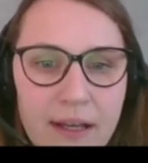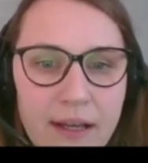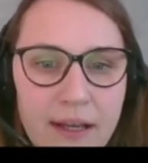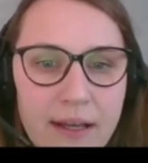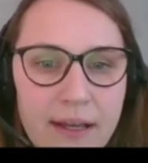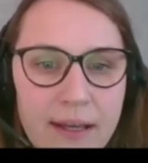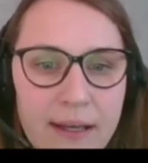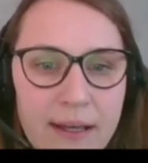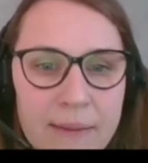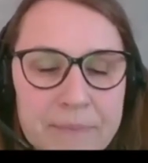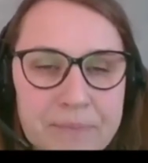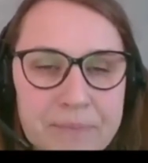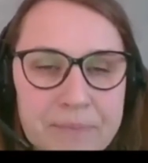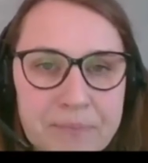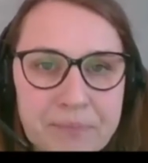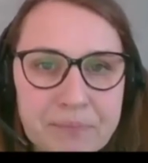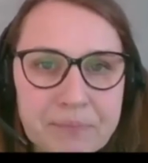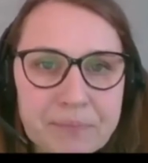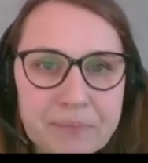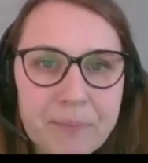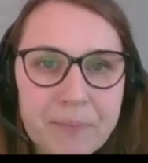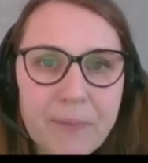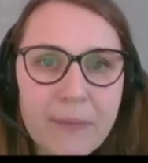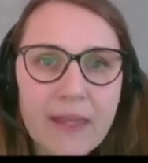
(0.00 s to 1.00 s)
In
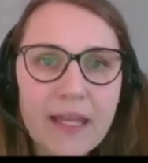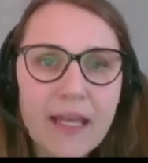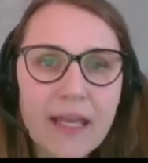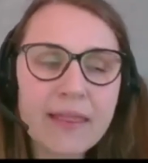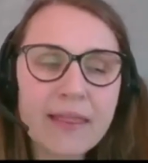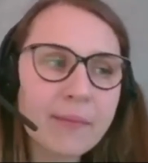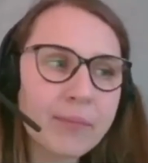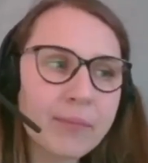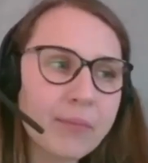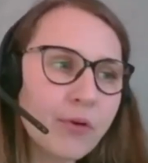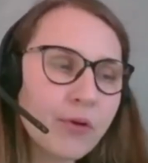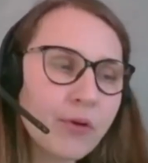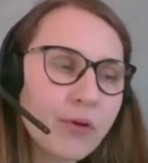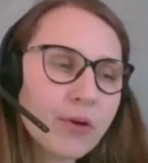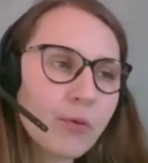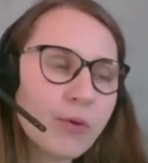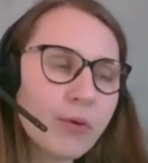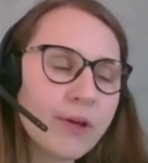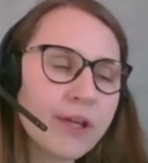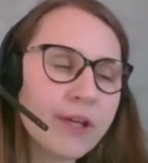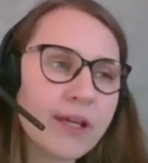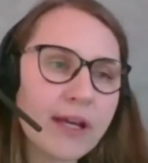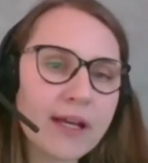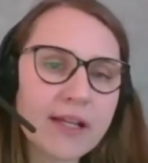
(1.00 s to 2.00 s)
the book,
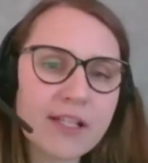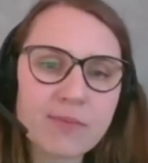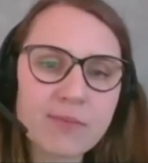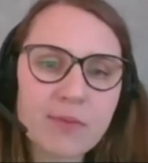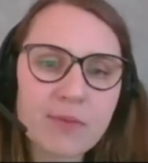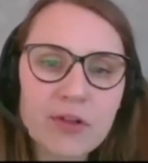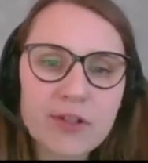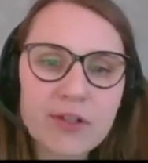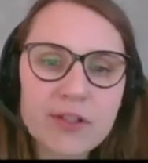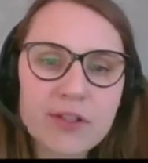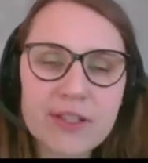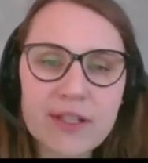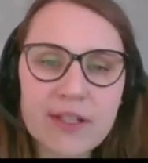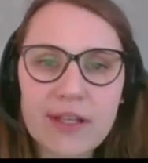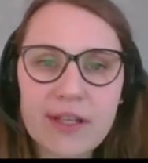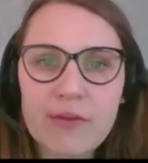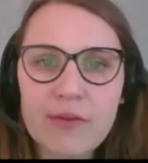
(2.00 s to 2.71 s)
we explored